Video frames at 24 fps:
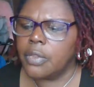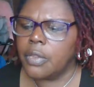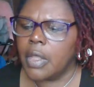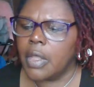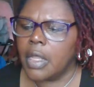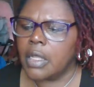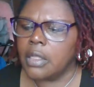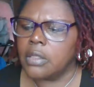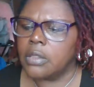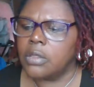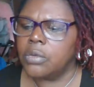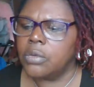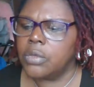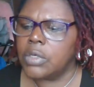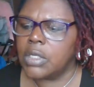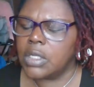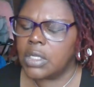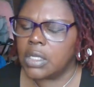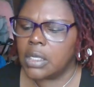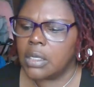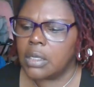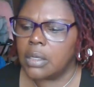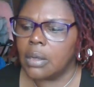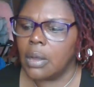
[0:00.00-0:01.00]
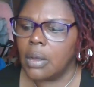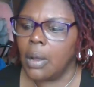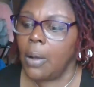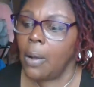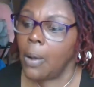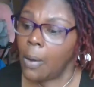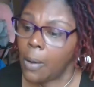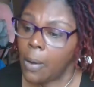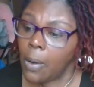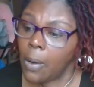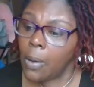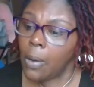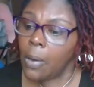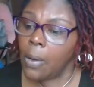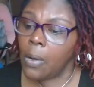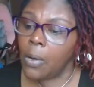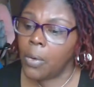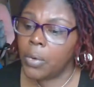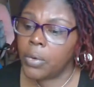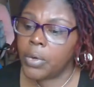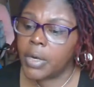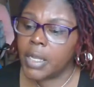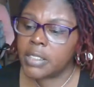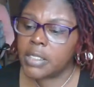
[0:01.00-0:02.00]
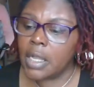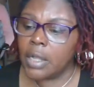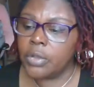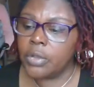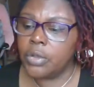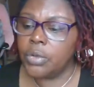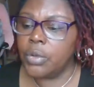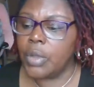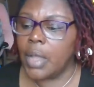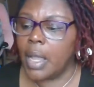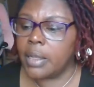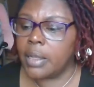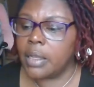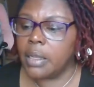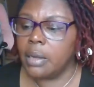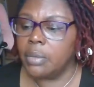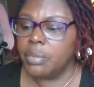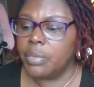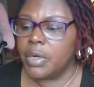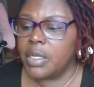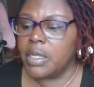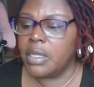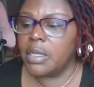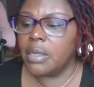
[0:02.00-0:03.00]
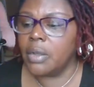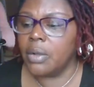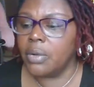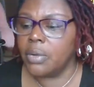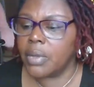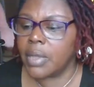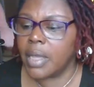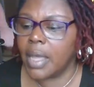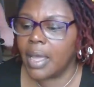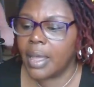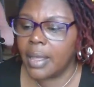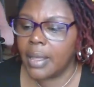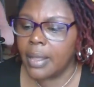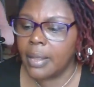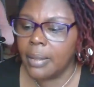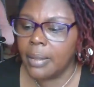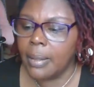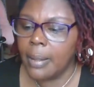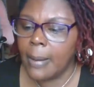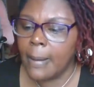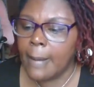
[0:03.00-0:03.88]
that you did. Oh, that's how you got Kimberly? Okay.